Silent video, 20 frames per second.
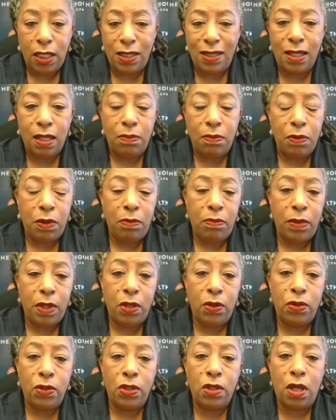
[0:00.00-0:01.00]
skipping
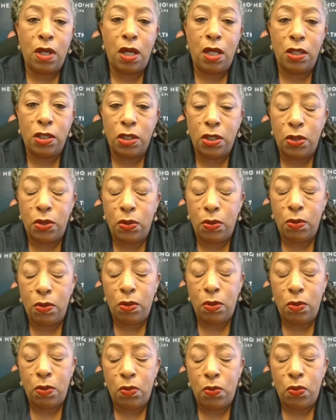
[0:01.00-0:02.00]
meals
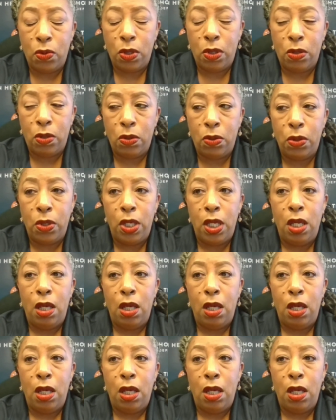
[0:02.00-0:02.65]
also will